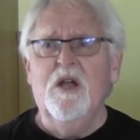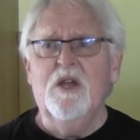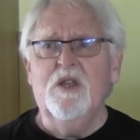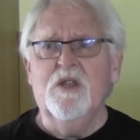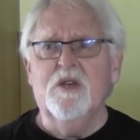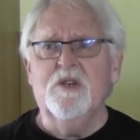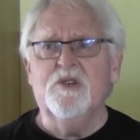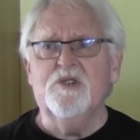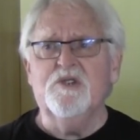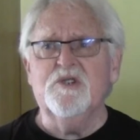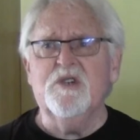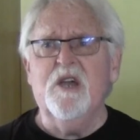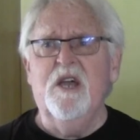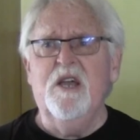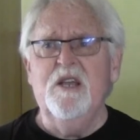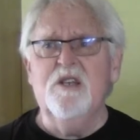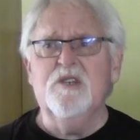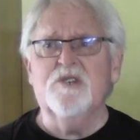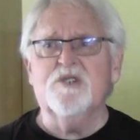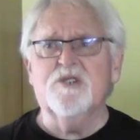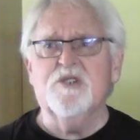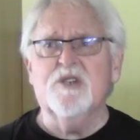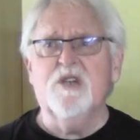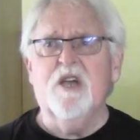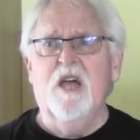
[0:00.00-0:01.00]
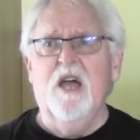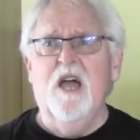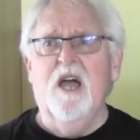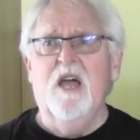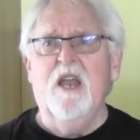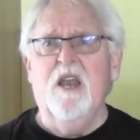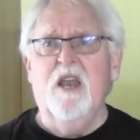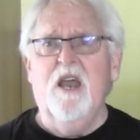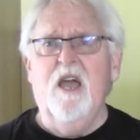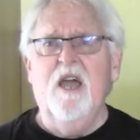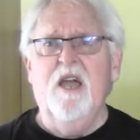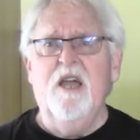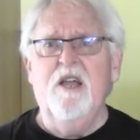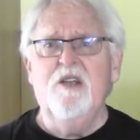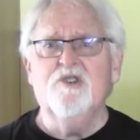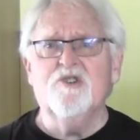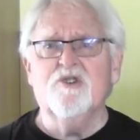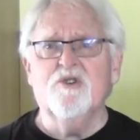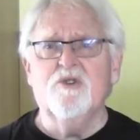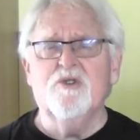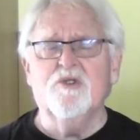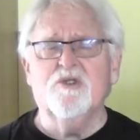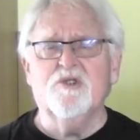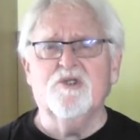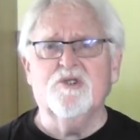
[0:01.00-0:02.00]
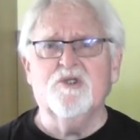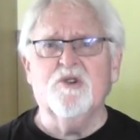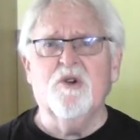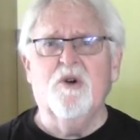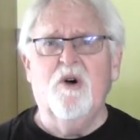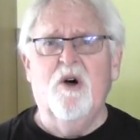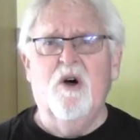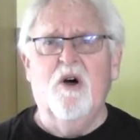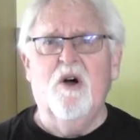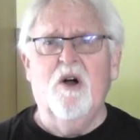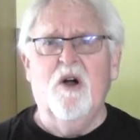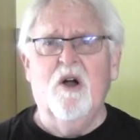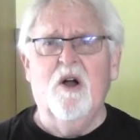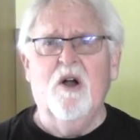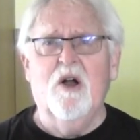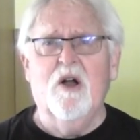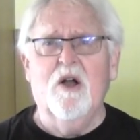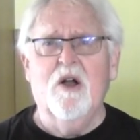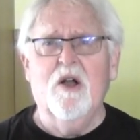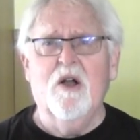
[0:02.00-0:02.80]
the saints' and angels' song.